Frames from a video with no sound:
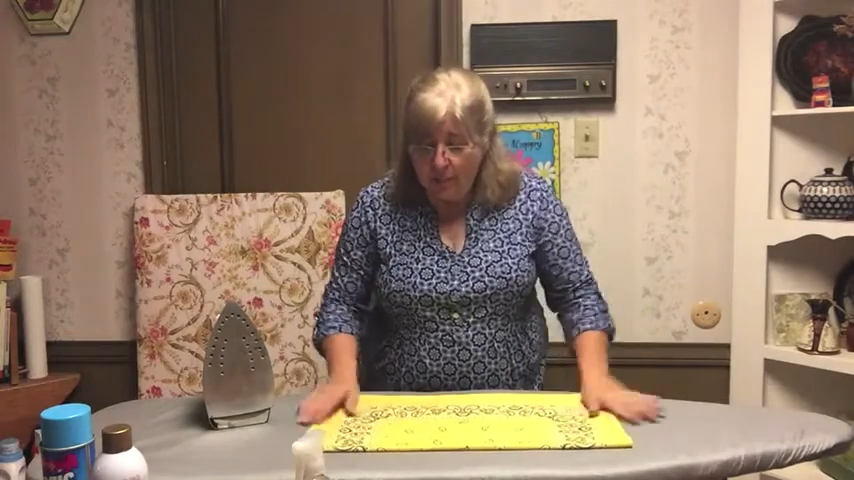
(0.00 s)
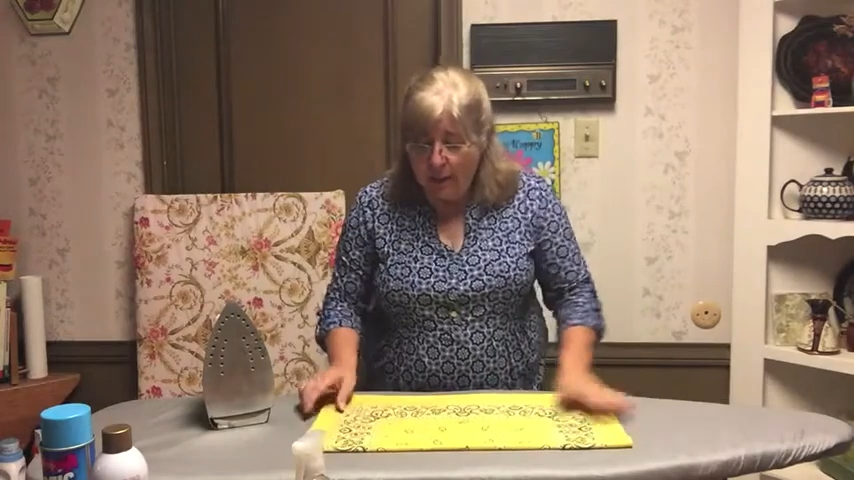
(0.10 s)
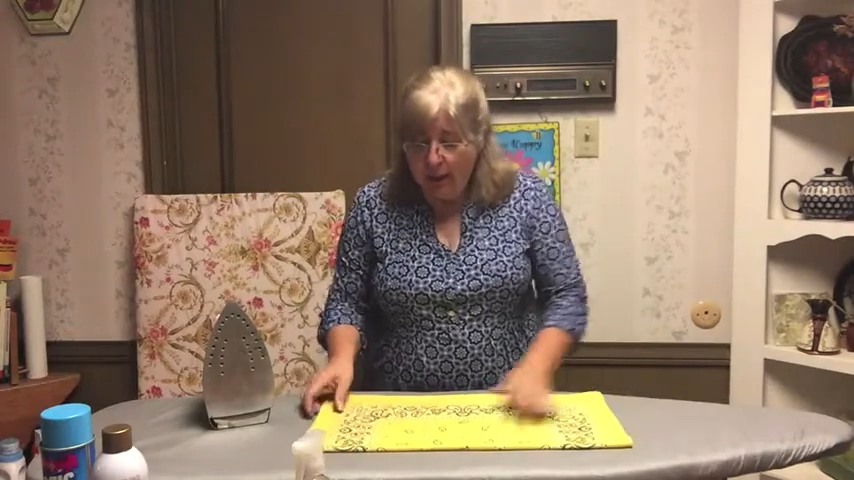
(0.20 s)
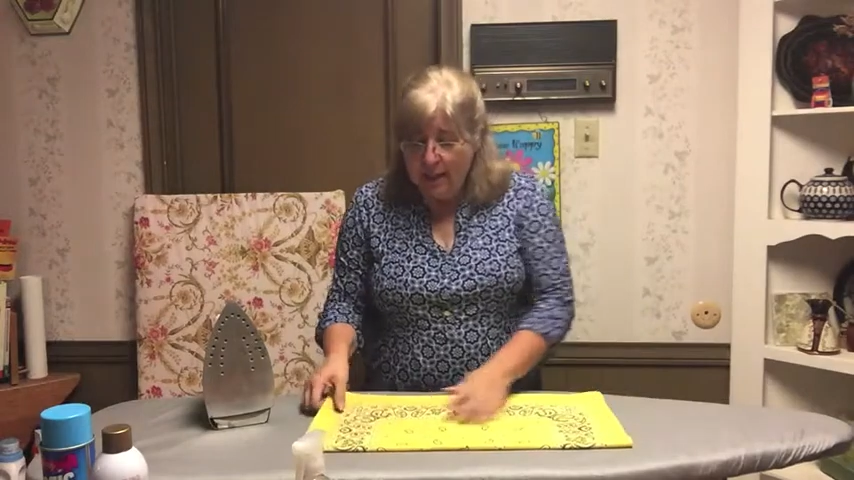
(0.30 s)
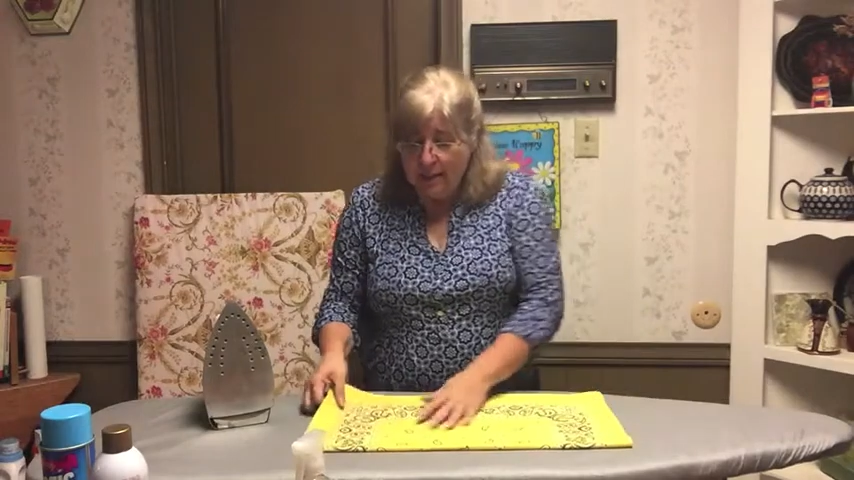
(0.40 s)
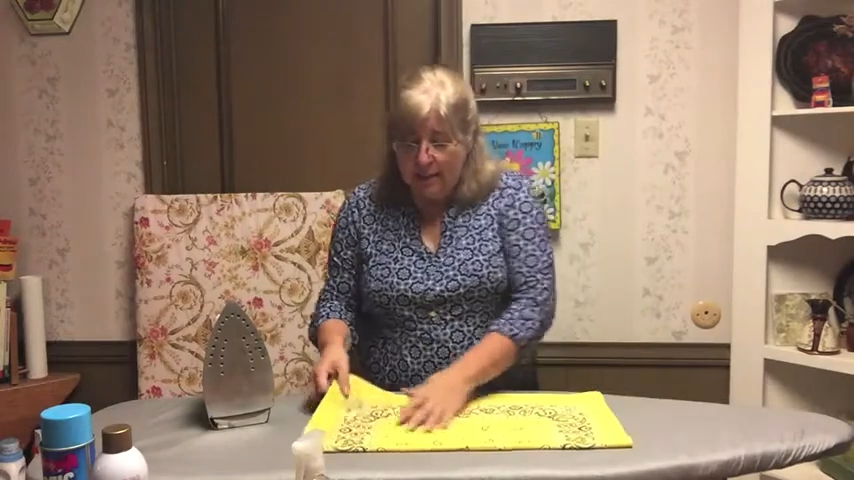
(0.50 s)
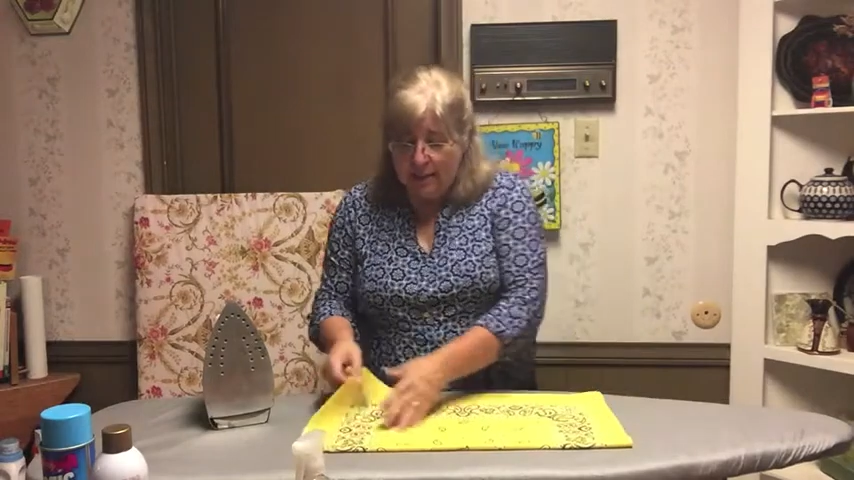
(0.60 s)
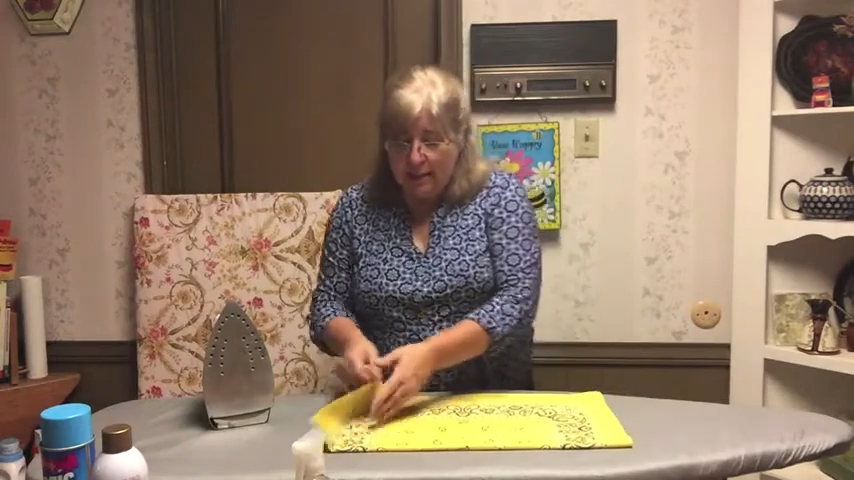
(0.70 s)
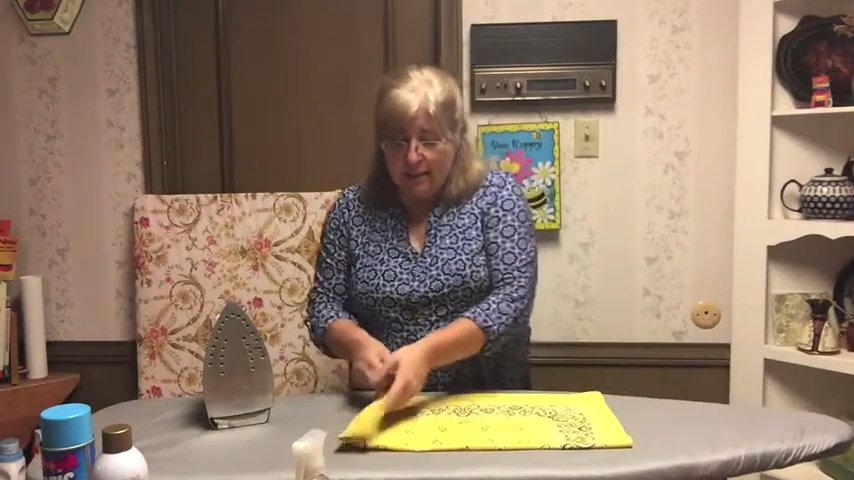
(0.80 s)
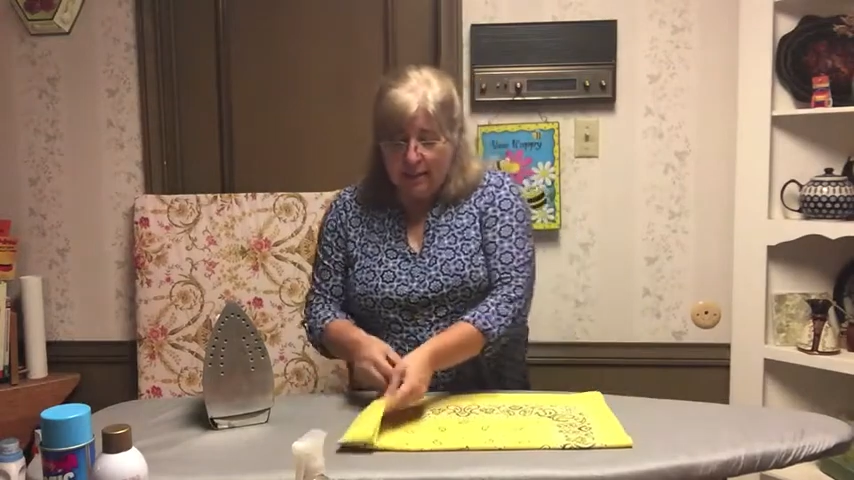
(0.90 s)
bias,
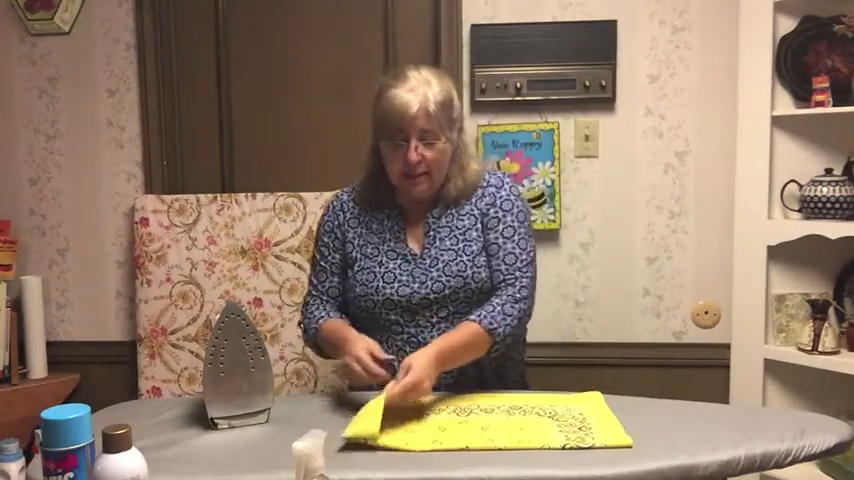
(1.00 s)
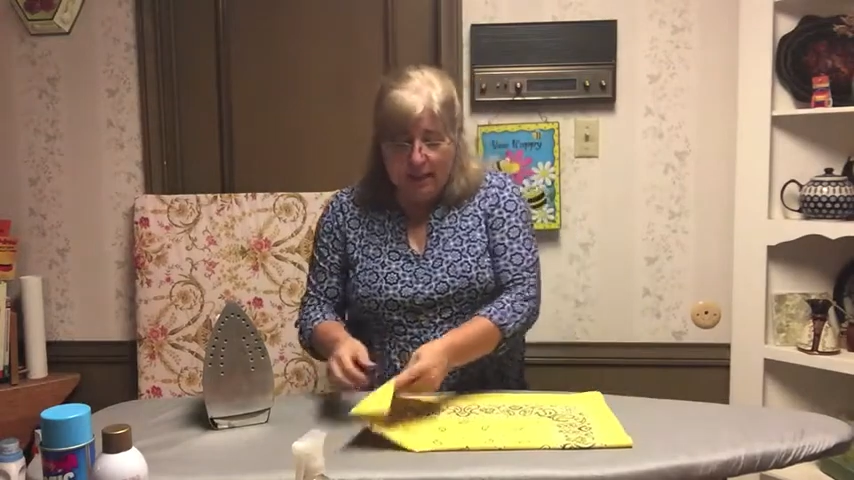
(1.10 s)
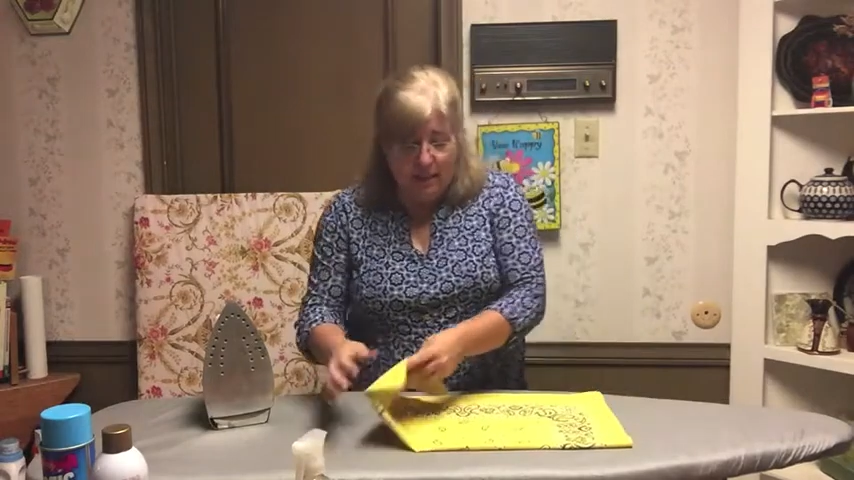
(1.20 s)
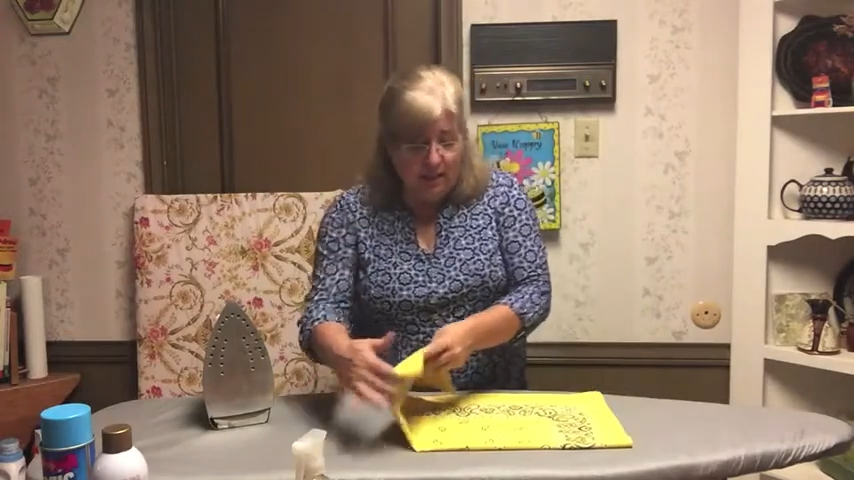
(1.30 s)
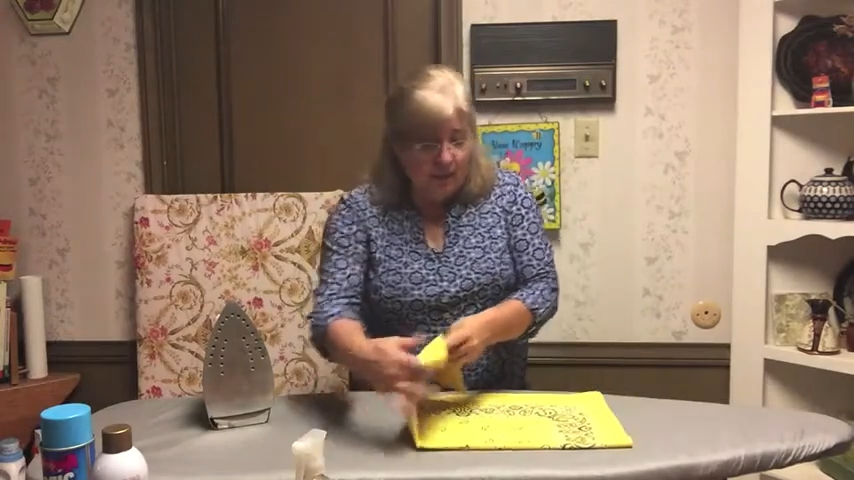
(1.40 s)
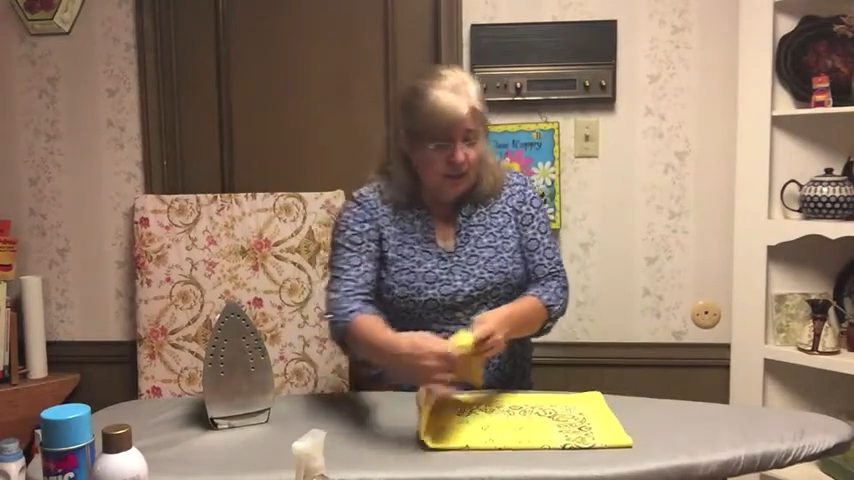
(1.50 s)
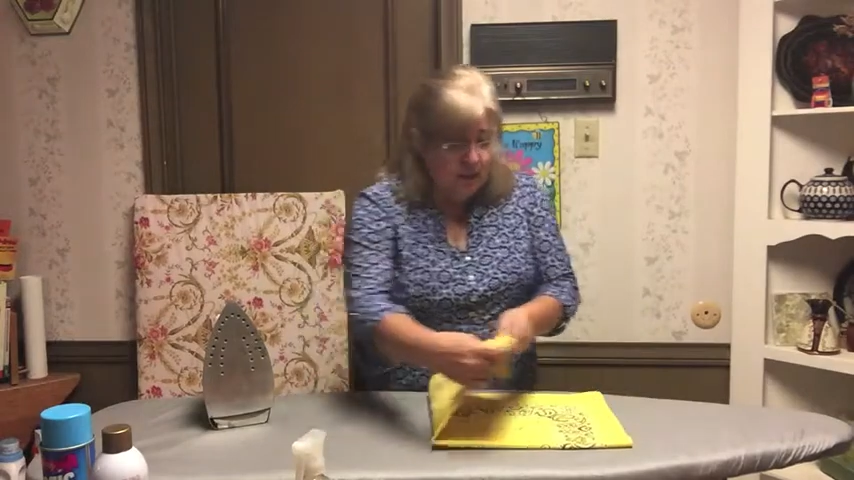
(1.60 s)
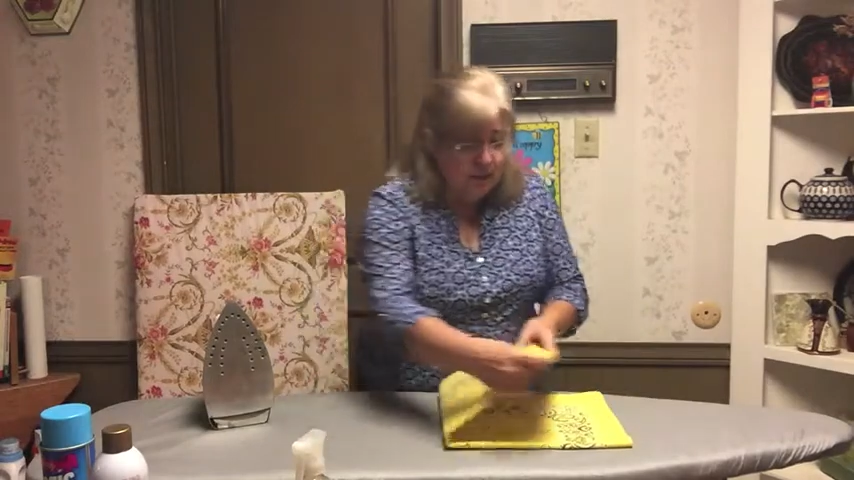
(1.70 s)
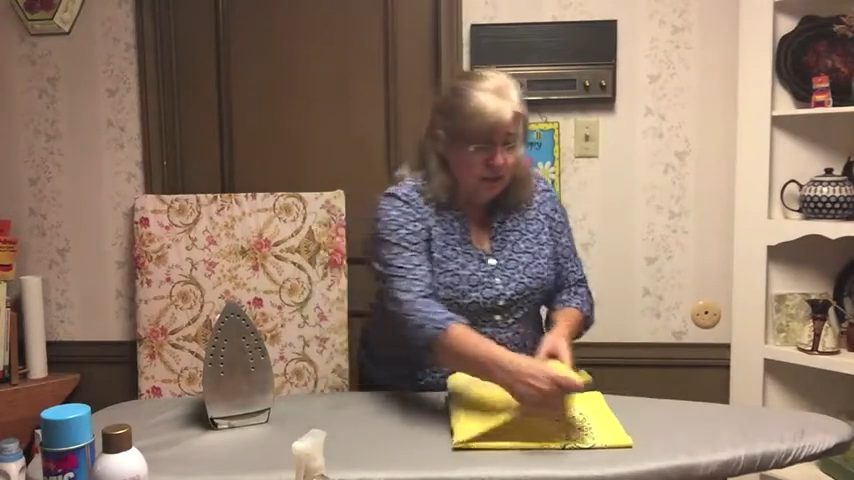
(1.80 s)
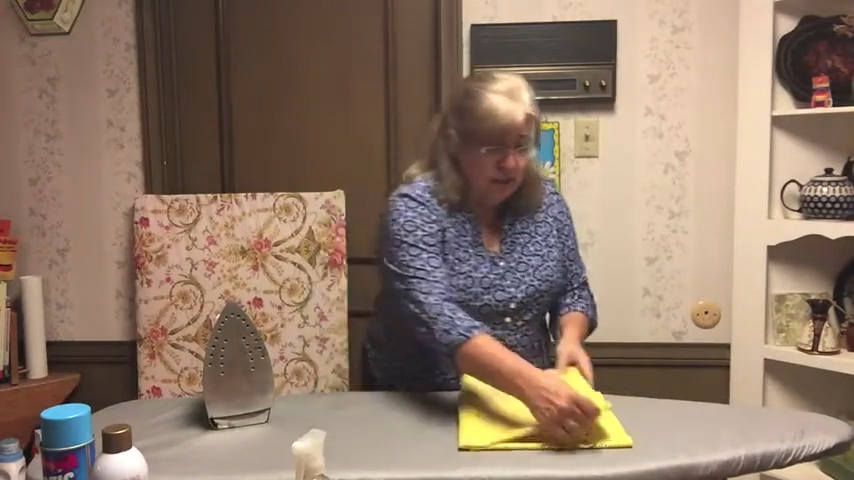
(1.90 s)

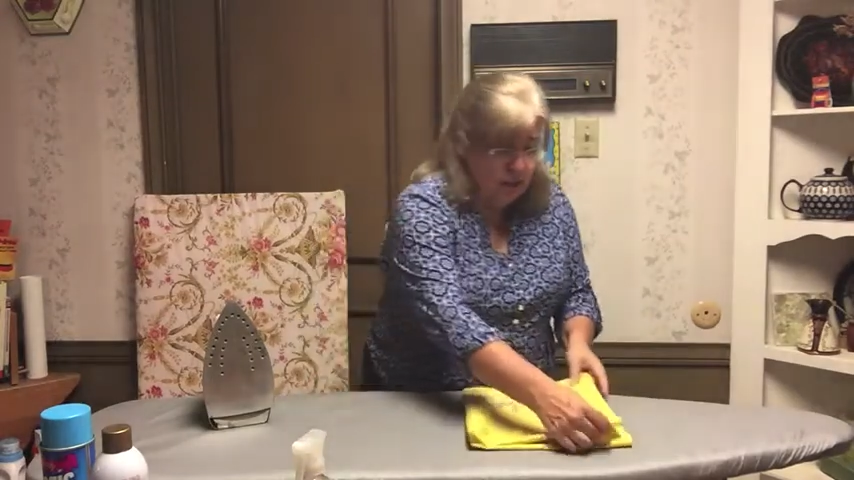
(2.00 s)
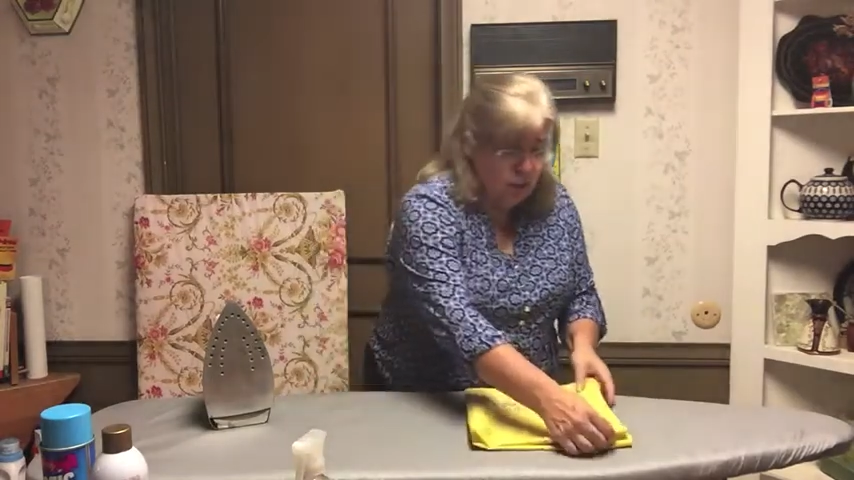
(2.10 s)
it